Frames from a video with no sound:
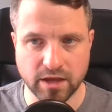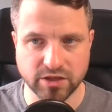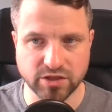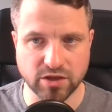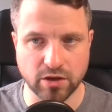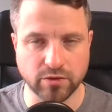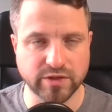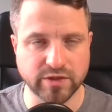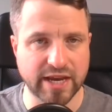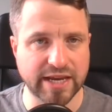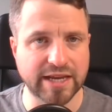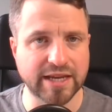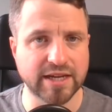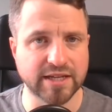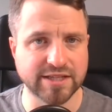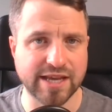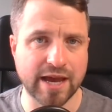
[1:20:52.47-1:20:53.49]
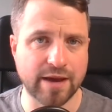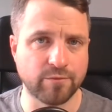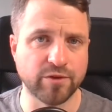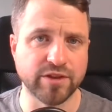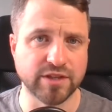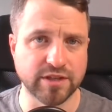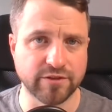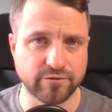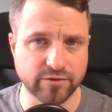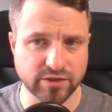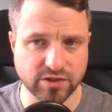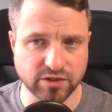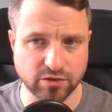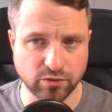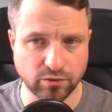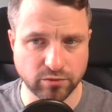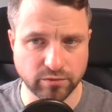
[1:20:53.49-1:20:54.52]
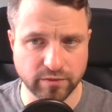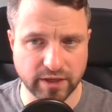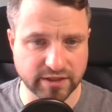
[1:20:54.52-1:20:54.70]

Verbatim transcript: So take an exam with a different school.